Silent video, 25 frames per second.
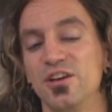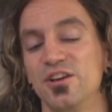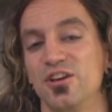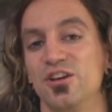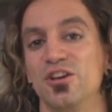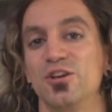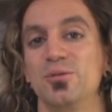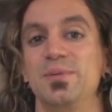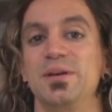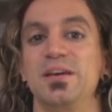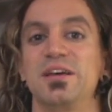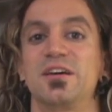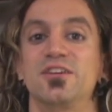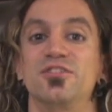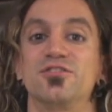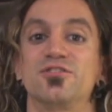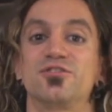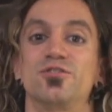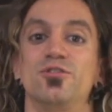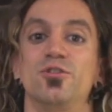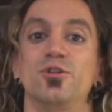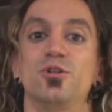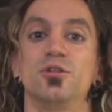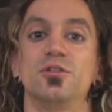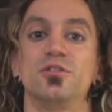you need to be
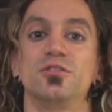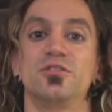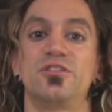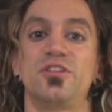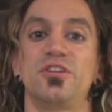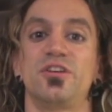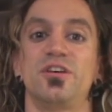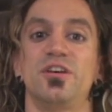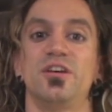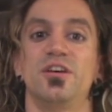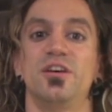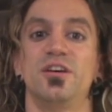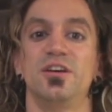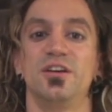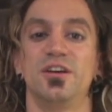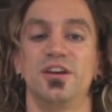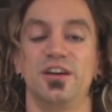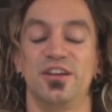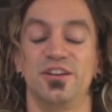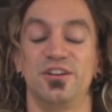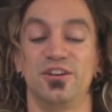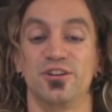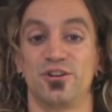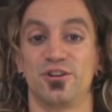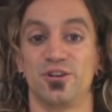controlled
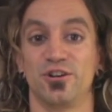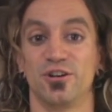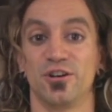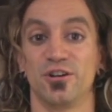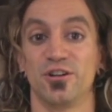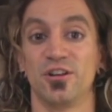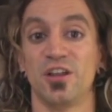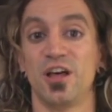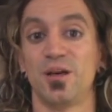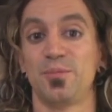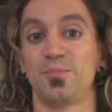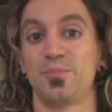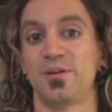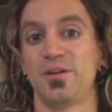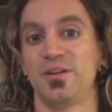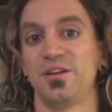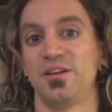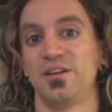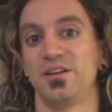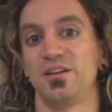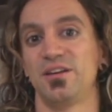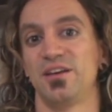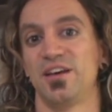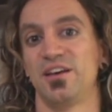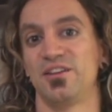in your curl up
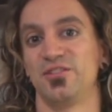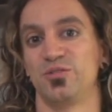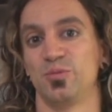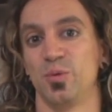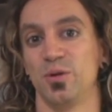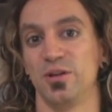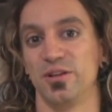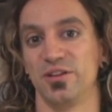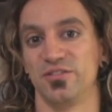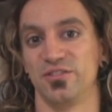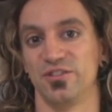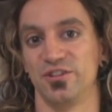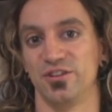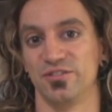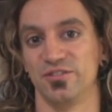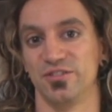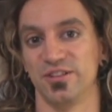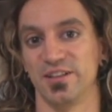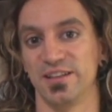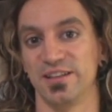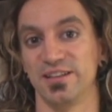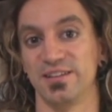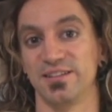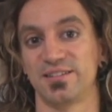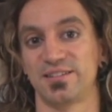as well as in your
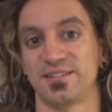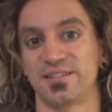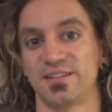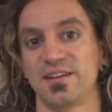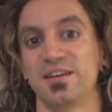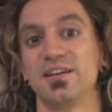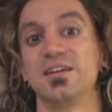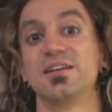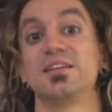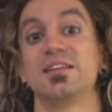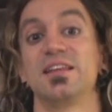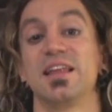release.